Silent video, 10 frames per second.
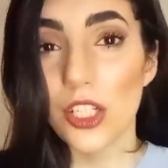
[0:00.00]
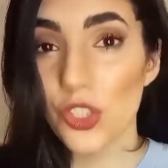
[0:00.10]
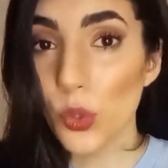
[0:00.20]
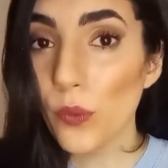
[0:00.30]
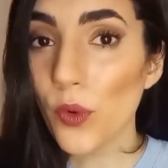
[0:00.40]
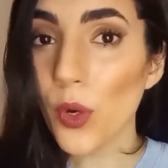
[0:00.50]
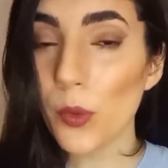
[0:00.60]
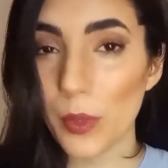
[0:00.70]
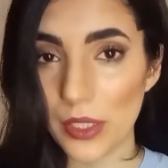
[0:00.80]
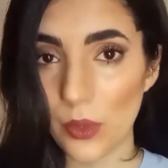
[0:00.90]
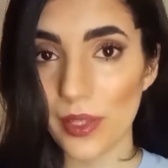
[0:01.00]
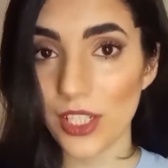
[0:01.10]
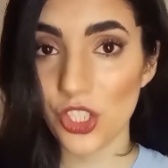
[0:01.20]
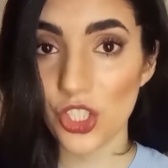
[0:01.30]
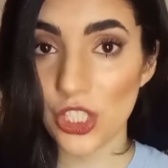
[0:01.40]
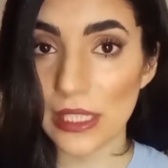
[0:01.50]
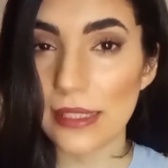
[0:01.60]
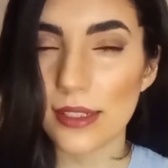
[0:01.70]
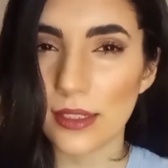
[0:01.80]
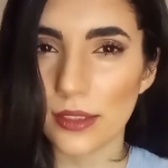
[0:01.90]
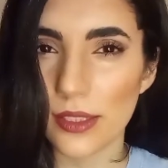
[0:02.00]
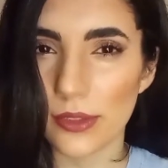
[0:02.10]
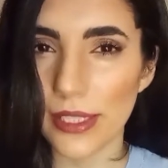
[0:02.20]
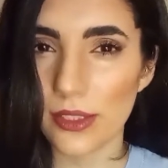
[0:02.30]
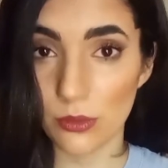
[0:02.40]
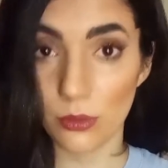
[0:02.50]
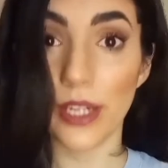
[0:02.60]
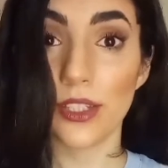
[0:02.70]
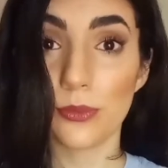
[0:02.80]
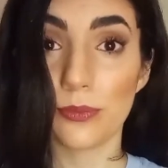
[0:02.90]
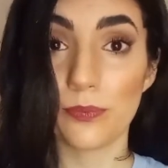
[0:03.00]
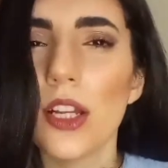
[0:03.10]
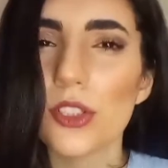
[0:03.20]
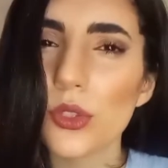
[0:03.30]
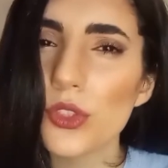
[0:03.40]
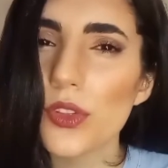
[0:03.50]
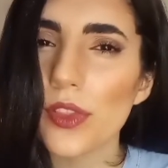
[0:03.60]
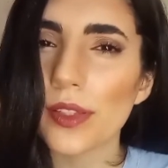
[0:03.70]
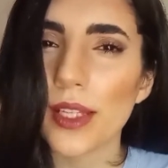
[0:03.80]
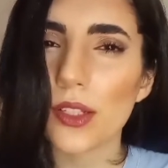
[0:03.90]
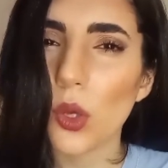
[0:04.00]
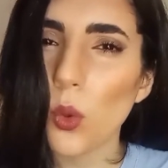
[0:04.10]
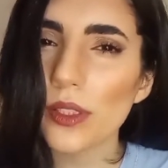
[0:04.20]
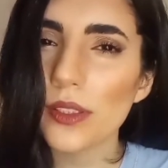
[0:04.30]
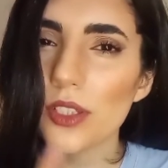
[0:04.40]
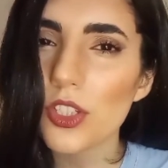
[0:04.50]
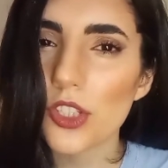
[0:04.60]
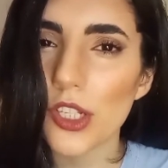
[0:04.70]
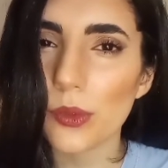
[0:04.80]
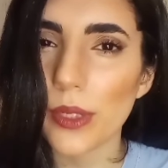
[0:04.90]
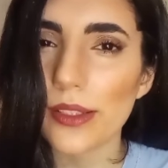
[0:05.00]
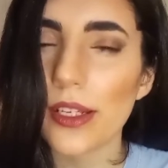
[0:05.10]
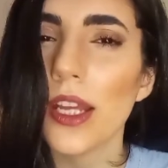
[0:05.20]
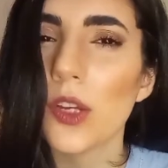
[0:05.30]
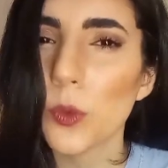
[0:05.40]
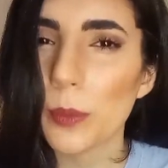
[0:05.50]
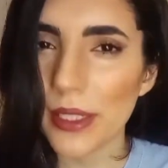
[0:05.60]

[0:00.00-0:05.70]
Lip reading: So far, we know that she is illiterate, right? Don't you think that holding this secret would be